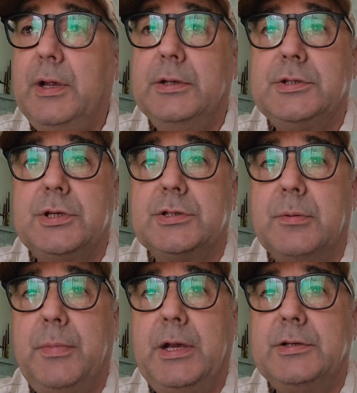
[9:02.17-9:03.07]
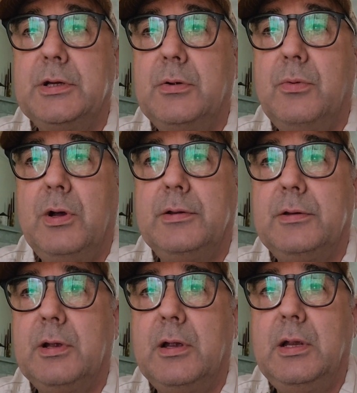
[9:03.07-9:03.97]
It's just amazing what
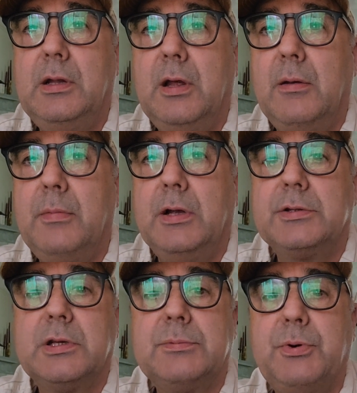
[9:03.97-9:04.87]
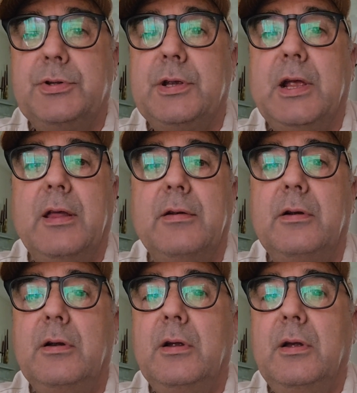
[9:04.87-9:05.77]
Elon Musk has put
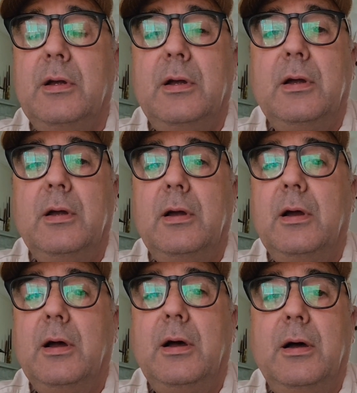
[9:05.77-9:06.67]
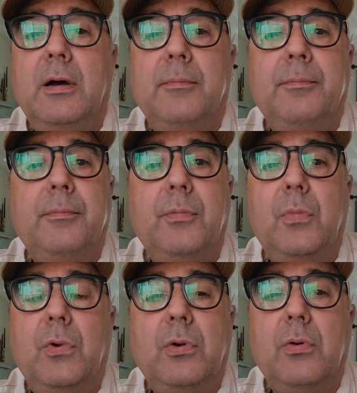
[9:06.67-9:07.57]
together.
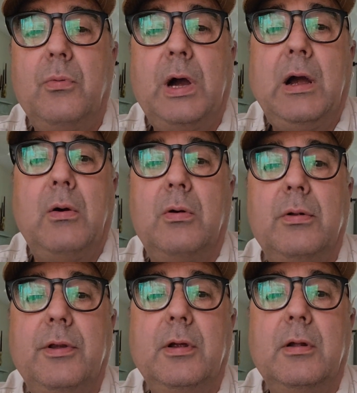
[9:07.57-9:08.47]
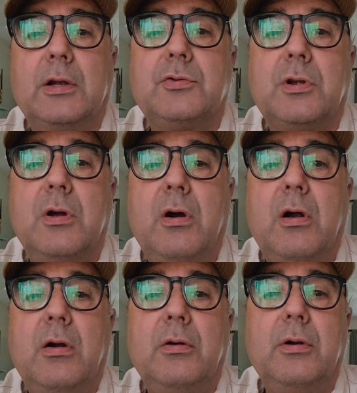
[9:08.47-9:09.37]
Wow, the electric
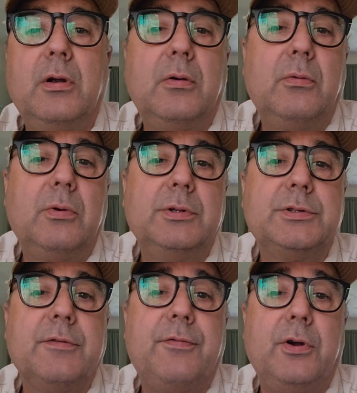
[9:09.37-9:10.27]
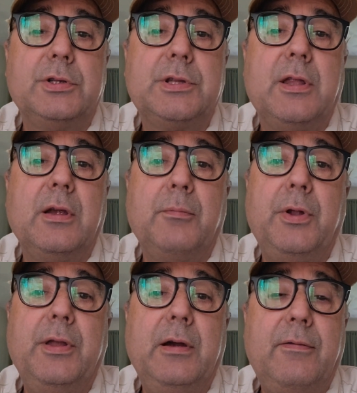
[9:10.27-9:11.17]
car was the first thing,
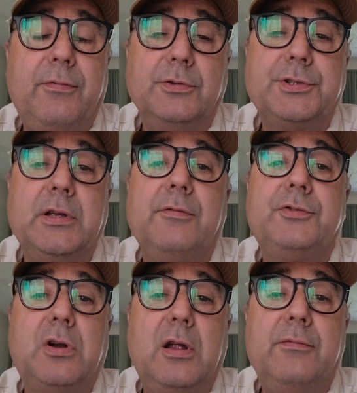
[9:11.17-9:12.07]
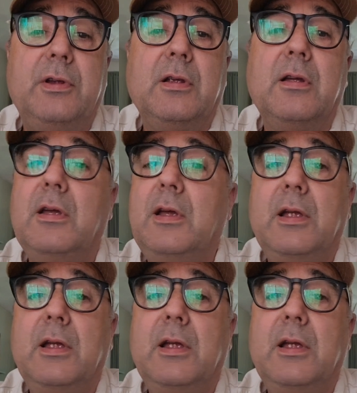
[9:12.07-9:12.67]
but now full self-driving.